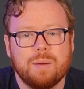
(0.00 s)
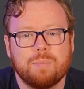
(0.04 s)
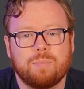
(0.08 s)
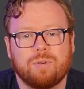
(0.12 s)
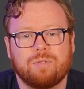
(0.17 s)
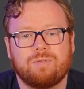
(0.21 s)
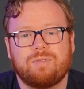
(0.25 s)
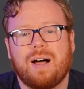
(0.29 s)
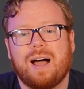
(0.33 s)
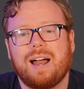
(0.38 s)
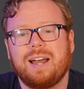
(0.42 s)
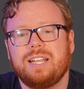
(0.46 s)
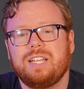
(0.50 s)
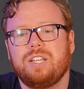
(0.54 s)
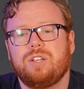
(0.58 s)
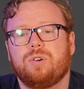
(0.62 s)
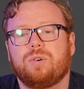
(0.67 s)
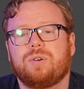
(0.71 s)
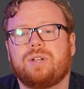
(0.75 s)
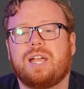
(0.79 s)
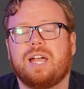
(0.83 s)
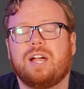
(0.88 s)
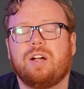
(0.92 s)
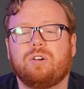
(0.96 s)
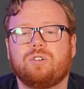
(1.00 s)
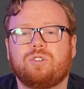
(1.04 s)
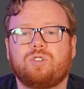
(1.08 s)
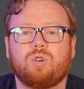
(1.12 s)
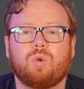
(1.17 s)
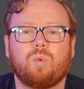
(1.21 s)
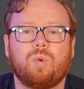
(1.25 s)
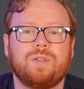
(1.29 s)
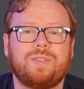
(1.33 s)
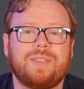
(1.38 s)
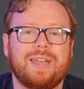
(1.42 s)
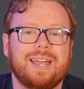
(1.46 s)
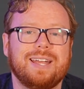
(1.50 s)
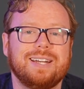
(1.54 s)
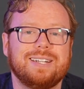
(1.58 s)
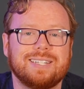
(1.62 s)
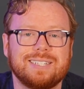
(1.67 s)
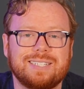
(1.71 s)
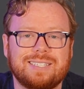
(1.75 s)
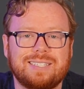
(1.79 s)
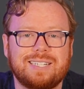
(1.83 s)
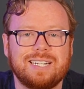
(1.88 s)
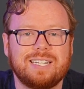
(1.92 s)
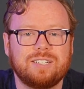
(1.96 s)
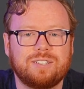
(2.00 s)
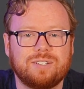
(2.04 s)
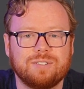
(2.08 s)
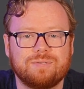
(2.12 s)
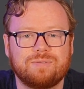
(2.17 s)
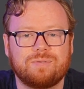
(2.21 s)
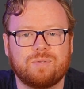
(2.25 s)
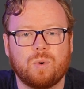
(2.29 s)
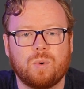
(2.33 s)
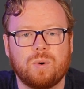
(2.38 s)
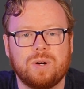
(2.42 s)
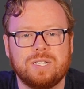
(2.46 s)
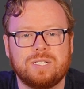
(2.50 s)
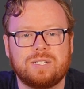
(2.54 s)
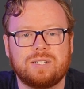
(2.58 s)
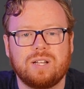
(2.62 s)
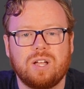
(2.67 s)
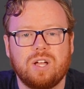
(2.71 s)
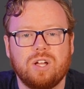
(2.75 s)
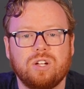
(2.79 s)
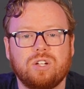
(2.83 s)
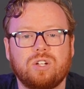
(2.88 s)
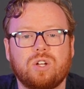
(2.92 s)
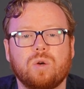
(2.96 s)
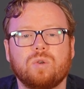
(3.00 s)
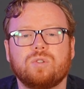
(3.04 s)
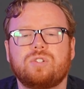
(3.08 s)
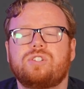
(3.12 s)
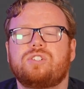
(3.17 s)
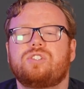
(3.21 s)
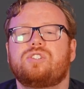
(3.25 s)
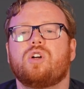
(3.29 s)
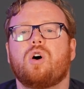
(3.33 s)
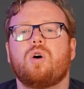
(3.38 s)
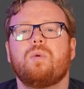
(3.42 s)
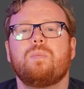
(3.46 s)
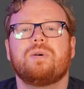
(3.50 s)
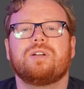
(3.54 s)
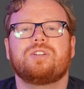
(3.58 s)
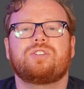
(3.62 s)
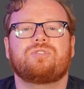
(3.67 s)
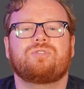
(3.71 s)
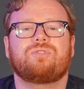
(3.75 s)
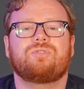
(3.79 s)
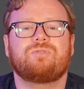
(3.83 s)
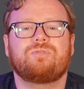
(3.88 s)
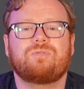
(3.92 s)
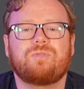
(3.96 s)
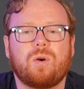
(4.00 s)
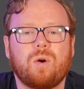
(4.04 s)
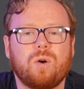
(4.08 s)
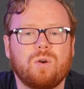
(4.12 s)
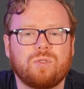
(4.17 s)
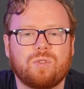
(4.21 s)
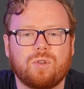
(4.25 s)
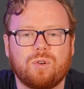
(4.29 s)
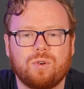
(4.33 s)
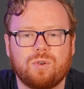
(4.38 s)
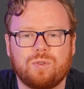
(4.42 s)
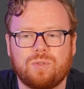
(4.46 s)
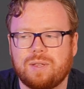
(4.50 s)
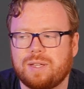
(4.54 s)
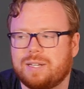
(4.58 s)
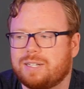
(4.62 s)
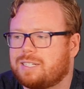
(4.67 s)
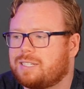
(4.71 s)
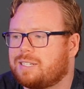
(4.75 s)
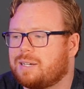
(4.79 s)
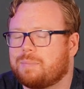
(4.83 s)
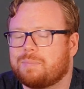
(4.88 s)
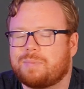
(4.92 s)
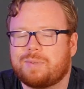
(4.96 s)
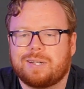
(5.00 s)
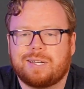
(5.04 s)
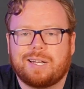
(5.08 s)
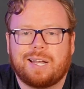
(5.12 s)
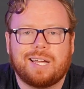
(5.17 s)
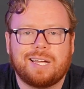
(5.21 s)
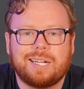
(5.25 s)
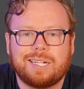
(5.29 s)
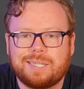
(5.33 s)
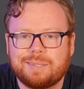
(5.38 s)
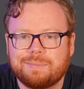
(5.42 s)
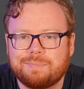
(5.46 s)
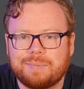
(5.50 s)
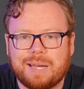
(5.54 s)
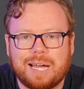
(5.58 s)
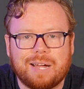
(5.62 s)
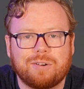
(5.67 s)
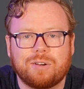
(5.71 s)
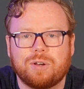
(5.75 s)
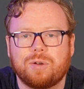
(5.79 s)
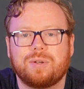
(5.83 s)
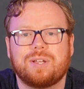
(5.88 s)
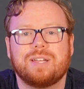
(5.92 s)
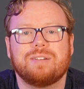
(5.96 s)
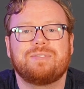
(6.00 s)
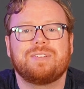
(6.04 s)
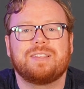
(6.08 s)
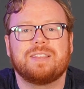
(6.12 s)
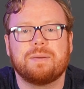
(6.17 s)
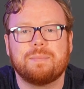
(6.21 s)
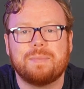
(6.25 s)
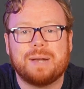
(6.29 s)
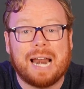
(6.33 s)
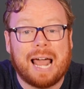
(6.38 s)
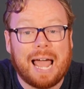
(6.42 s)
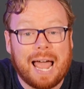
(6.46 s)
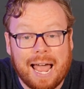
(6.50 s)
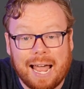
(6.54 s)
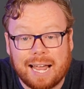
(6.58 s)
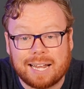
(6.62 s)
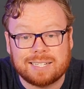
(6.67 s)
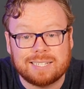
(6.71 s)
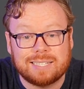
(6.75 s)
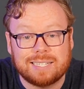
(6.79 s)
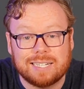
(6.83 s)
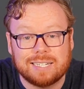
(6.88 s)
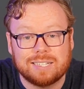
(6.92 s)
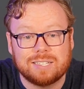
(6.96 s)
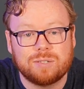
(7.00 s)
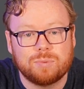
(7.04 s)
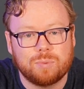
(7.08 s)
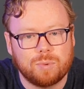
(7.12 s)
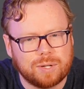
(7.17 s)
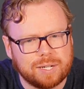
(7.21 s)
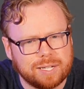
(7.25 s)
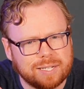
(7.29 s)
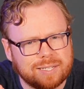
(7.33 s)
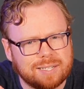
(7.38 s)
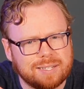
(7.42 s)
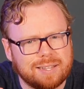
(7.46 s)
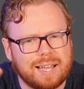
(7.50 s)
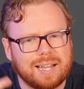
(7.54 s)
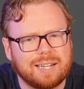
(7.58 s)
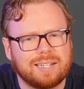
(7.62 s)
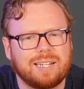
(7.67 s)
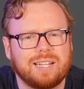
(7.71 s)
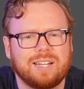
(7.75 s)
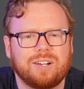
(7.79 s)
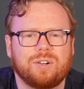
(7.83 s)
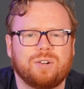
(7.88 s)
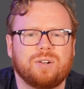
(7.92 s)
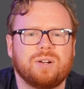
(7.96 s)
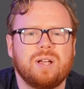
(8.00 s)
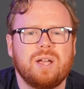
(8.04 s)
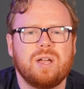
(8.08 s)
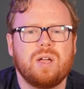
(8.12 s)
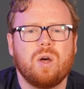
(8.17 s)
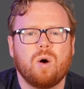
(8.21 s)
Providing your character with a distinctive voice goes so much further than something like, I don't know, giving them an accent. We'll get to that later.